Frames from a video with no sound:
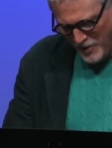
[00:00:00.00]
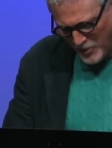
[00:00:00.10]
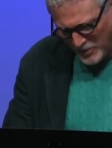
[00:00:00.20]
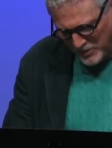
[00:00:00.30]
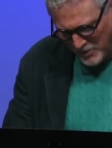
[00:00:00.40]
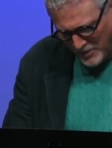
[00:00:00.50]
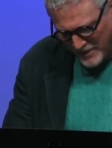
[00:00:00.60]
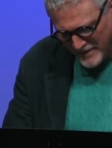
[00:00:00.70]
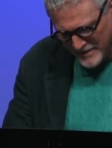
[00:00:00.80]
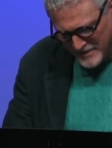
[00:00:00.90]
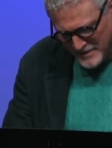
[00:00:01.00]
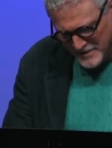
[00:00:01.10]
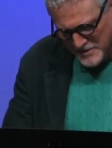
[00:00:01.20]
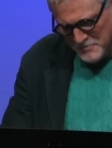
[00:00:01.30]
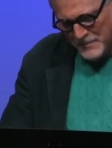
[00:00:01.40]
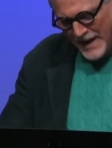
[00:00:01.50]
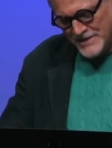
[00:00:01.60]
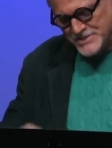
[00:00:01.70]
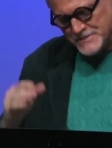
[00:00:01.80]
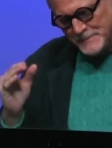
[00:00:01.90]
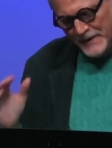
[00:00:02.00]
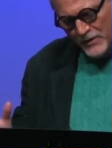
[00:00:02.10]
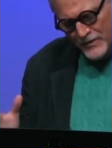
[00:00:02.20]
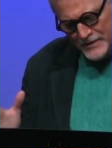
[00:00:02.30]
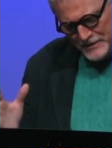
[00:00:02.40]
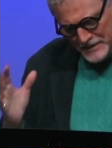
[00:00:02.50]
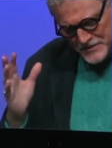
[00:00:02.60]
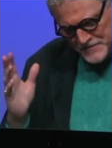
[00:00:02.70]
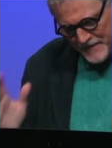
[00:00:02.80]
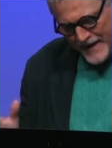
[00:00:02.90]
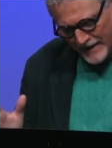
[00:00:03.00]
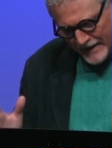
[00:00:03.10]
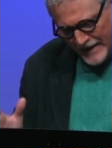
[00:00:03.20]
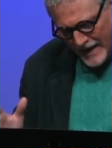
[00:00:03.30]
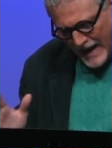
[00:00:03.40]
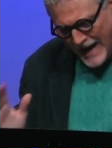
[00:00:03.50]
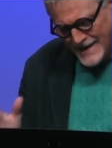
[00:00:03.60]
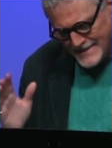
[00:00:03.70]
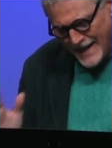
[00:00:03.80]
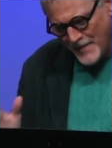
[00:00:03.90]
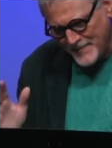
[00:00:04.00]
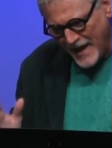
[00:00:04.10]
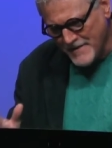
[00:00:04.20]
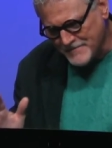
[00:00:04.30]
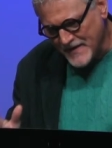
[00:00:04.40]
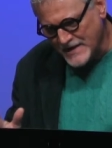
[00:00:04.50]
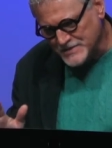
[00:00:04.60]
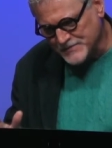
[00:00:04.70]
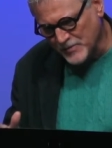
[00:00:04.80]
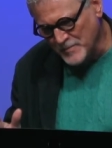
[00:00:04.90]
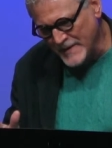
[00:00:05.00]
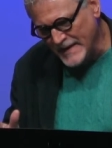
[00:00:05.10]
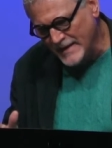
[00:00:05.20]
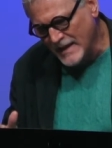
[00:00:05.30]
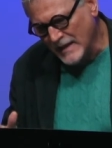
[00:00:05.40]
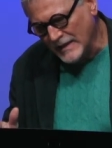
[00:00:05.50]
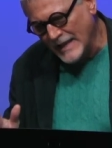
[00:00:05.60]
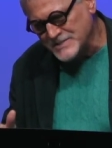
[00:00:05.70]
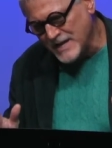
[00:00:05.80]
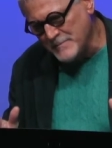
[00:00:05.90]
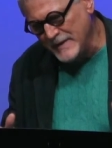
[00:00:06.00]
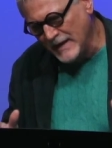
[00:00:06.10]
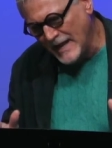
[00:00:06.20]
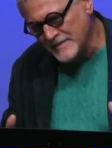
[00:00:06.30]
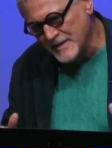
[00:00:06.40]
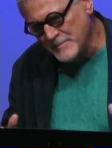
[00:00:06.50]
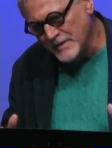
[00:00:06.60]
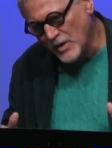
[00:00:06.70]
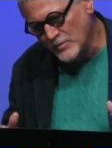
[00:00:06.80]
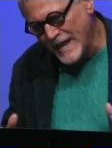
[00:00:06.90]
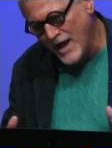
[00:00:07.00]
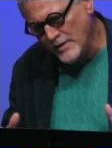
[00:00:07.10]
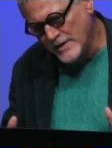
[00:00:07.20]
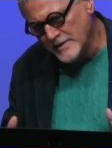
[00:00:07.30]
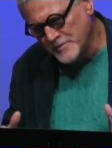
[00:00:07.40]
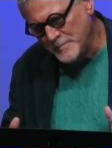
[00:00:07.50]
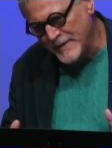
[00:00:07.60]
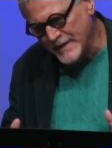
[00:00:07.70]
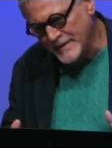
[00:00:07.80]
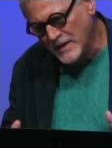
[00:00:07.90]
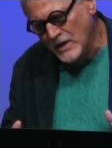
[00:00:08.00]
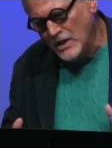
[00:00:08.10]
oh Lord, my spirit is failing. Hide not thy face from me, lest I be like them that go down into the pit.